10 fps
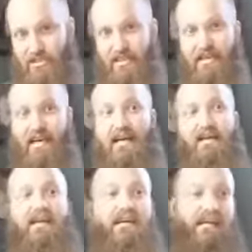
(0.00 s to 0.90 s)
and I
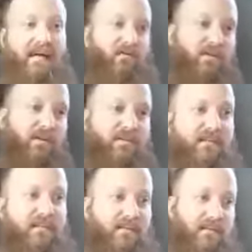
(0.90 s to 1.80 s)
networked
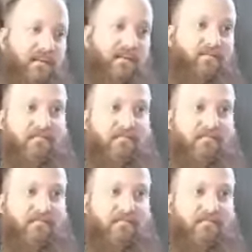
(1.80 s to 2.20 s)
and